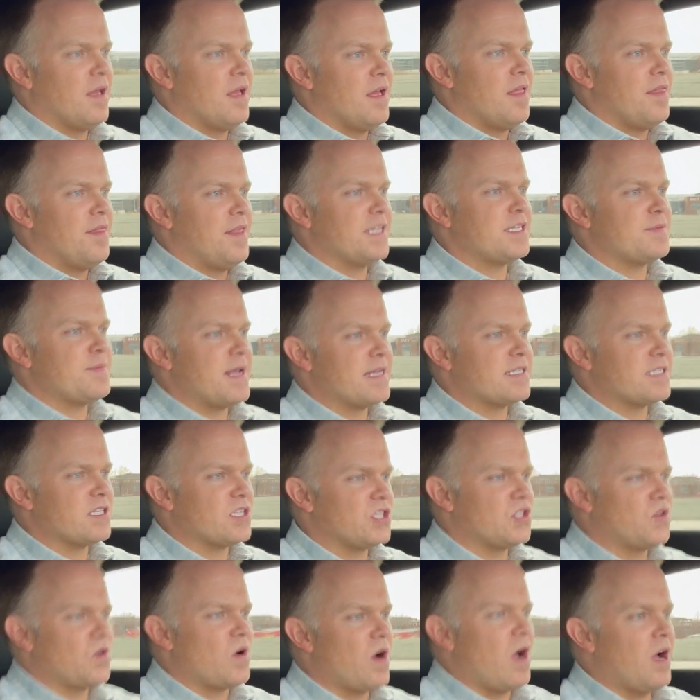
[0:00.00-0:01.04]
This makes a
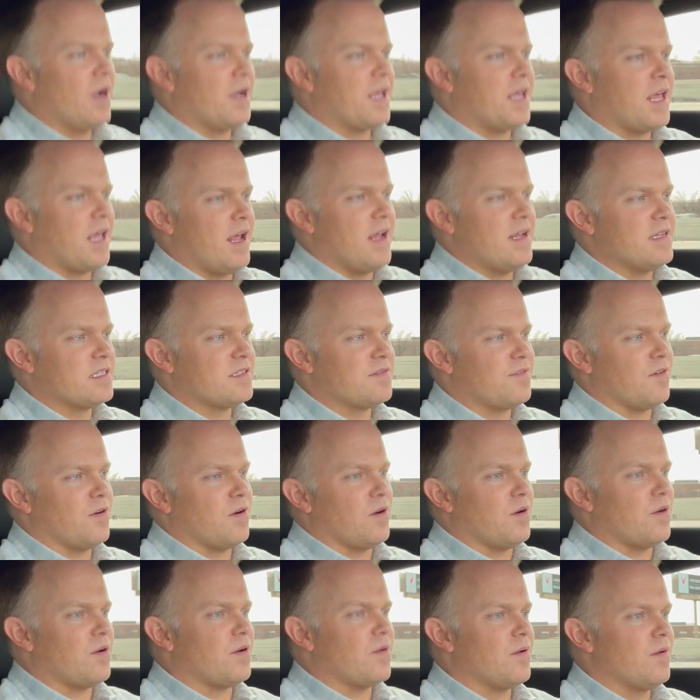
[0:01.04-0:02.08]
strong case
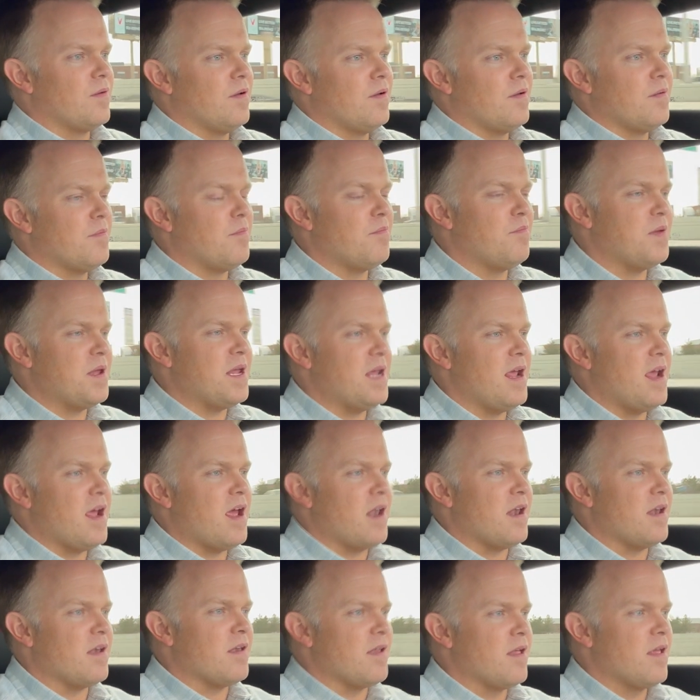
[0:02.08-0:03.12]
for
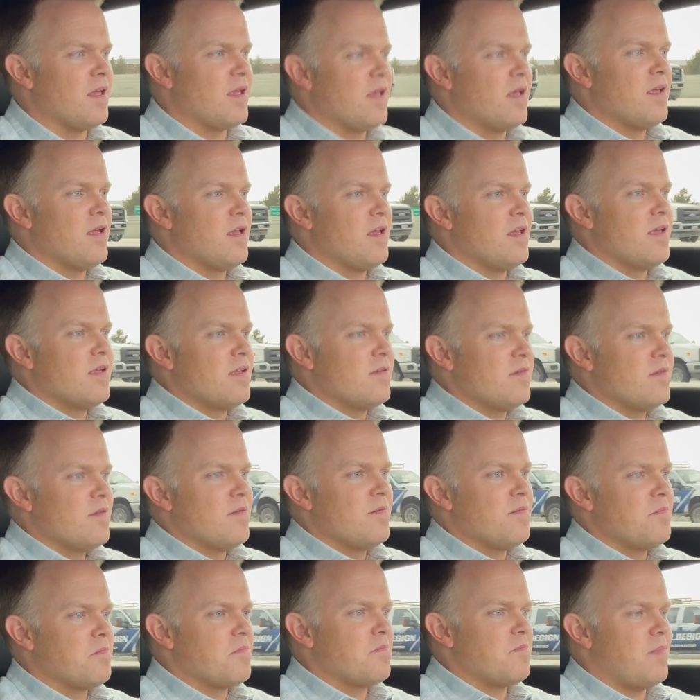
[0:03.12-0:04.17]
being
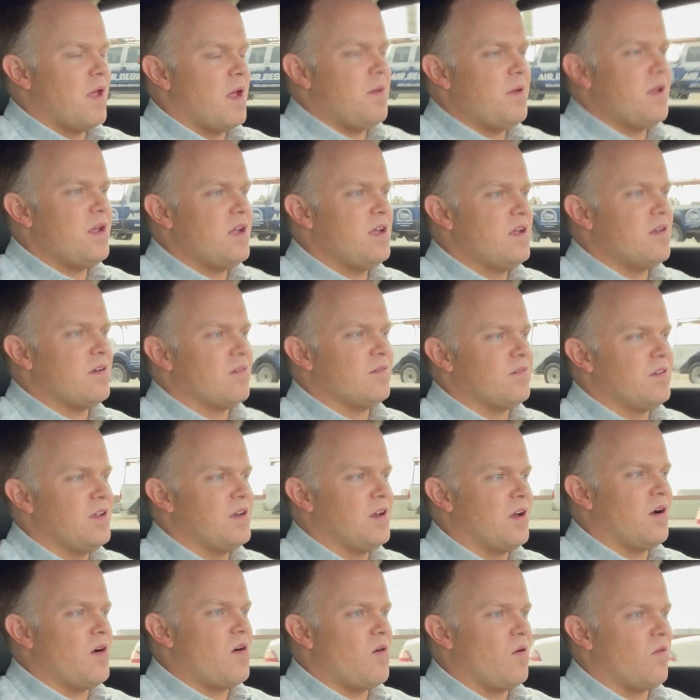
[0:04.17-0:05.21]
maybe, you
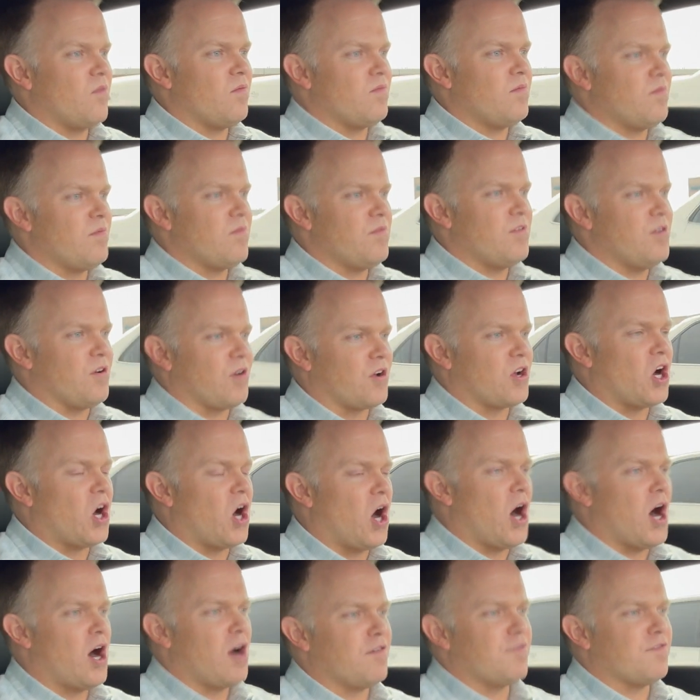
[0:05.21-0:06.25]
know, your
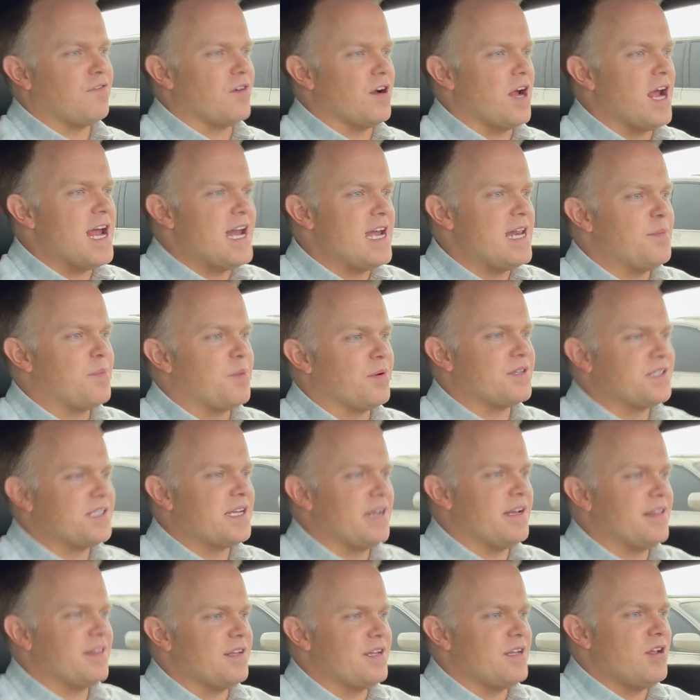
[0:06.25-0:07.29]
car for
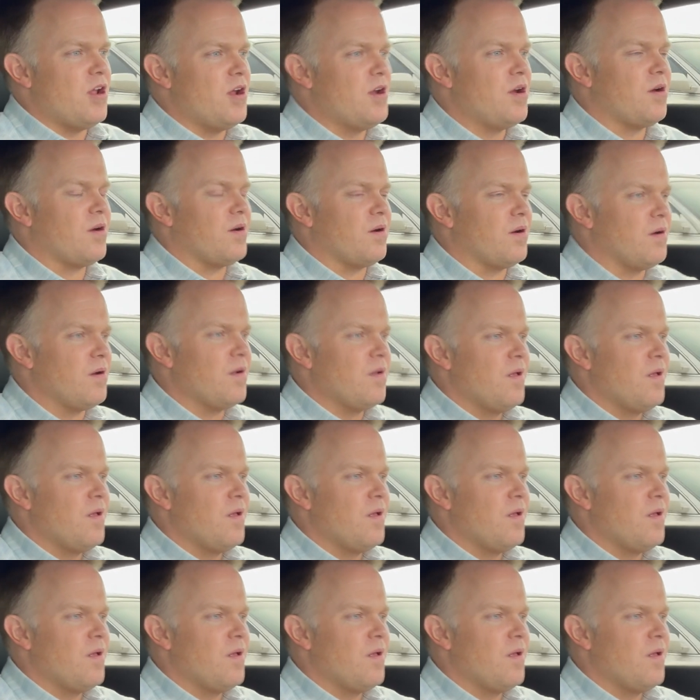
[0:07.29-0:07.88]
80% of the year.